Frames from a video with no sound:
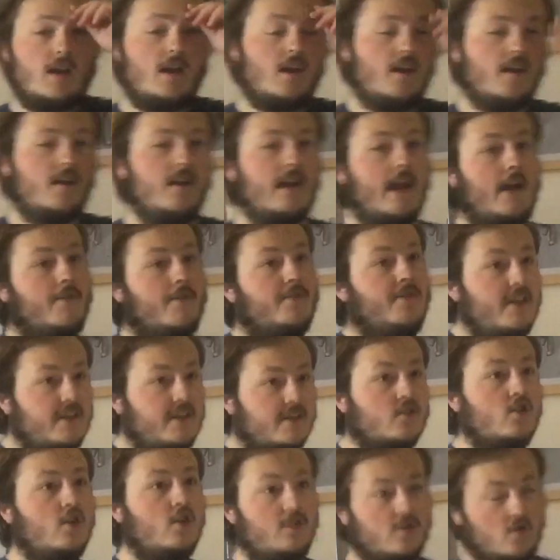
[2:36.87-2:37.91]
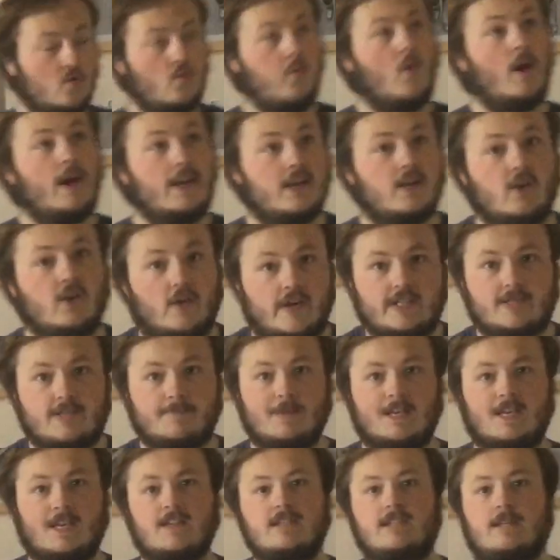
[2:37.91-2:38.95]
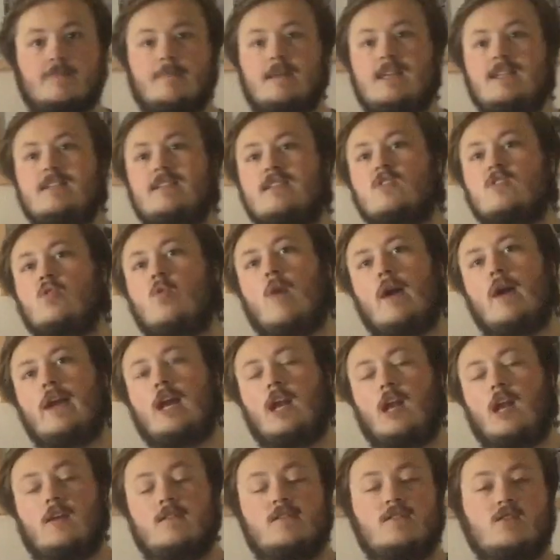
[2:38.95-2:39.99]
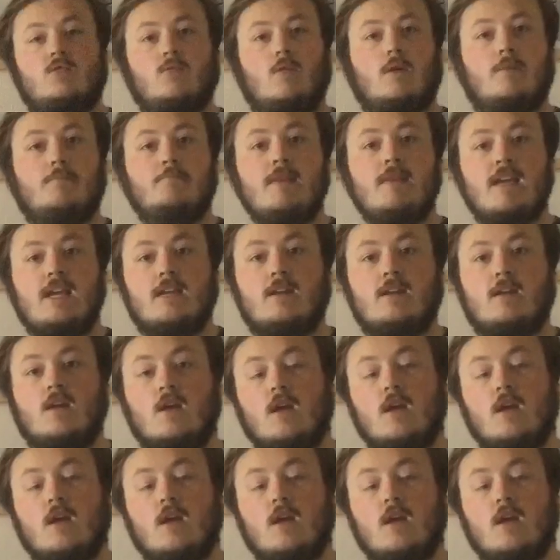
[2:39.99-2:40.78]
Now this is quite good because it means it's quite close to our mean.